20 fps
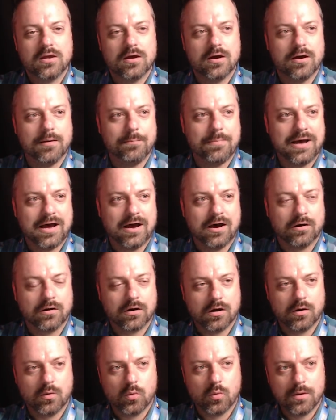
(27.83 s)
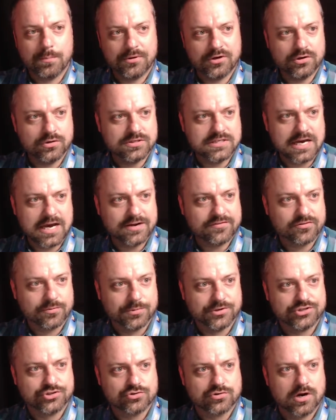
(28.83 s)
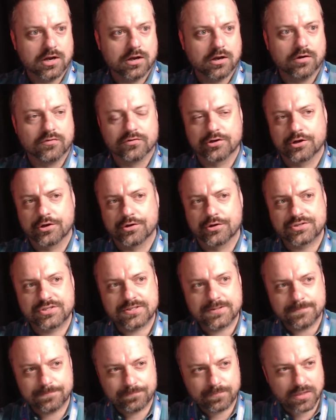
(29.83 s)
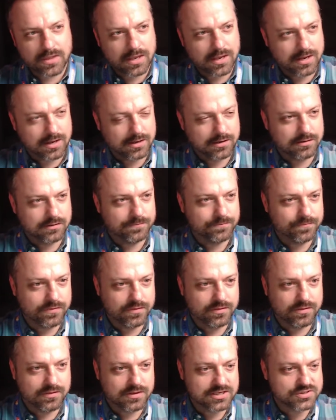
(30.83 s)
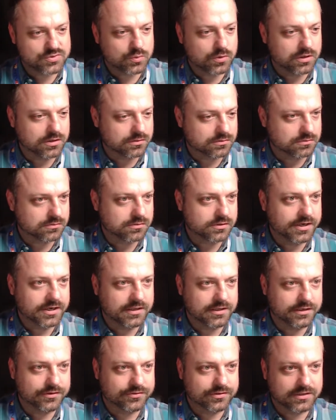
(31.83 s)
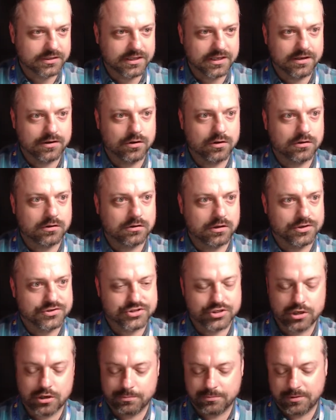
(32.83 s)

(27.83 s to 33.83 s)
about a woman who died from a drug overdose, and this one really hit close to home.